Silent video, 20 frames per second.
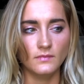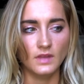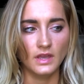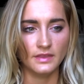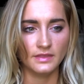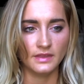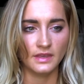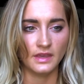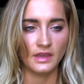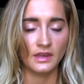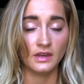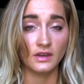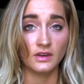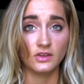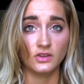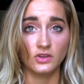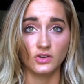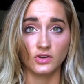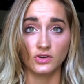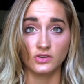and
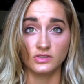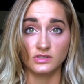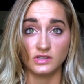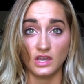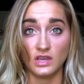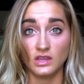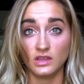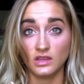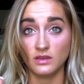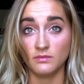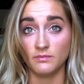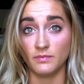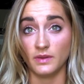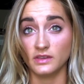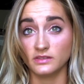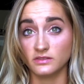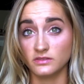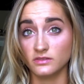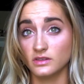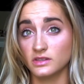then your daily
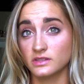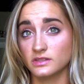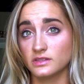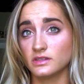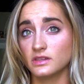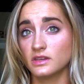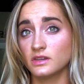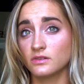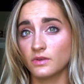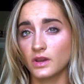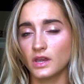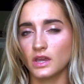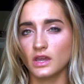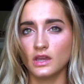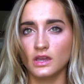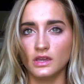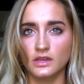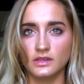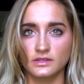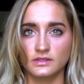basal insulin
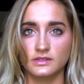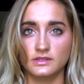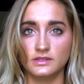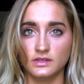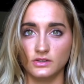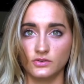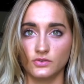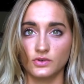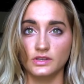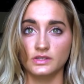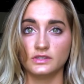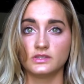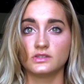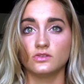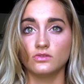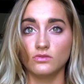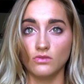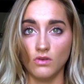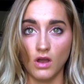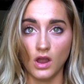rate is decreased
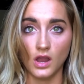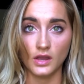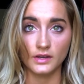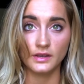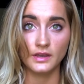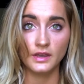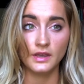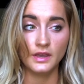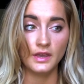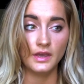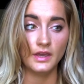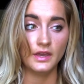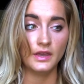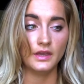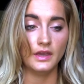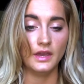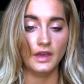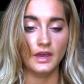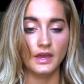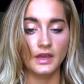a lot.
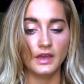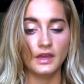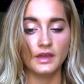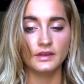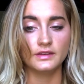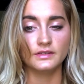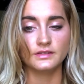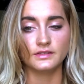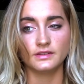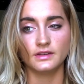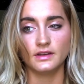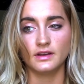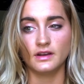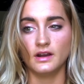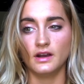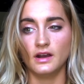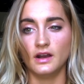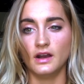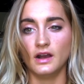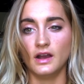And
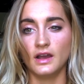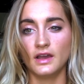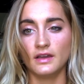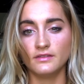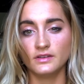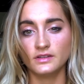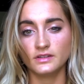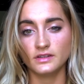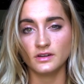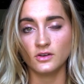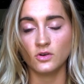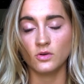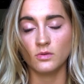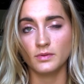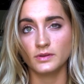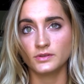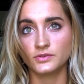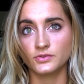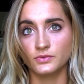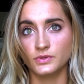I haven't done a whole
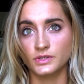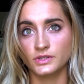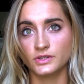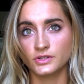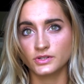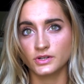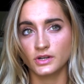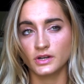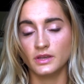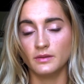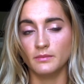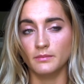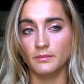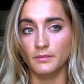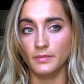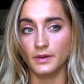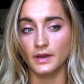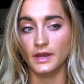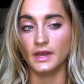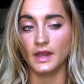bunch of research on
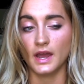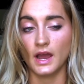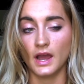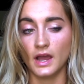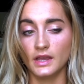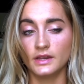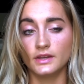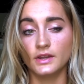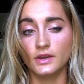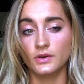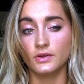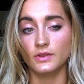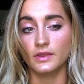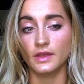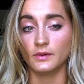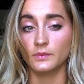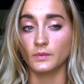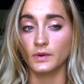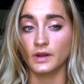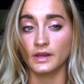it, but I know
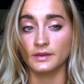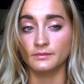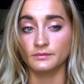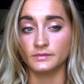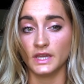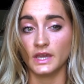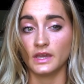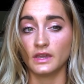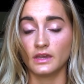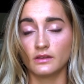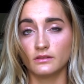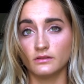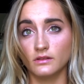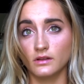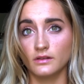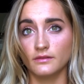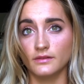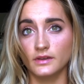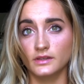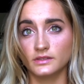that when I'm taking a
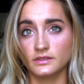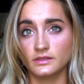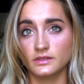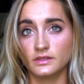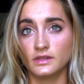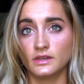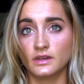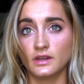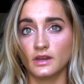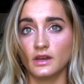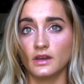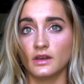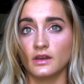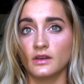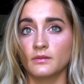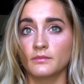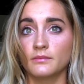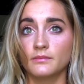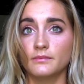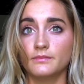lot of
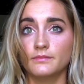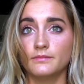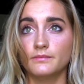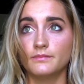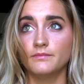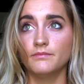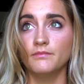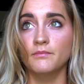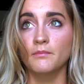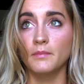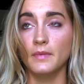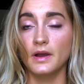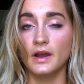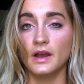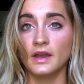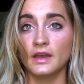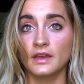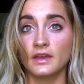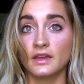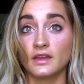insulin,
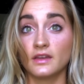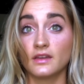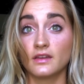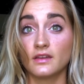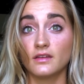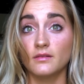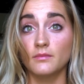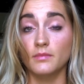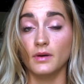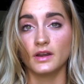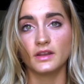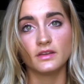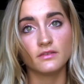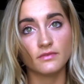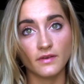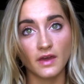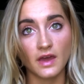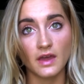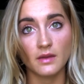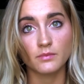my body
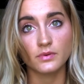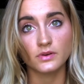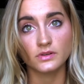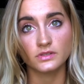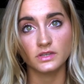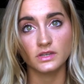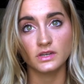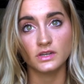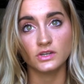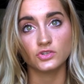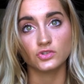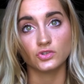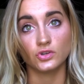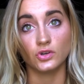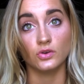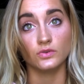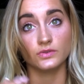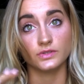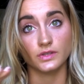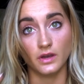fat percentage
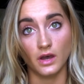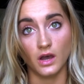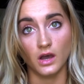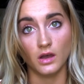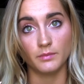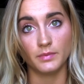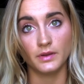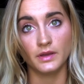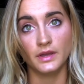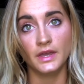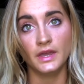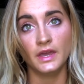goes up.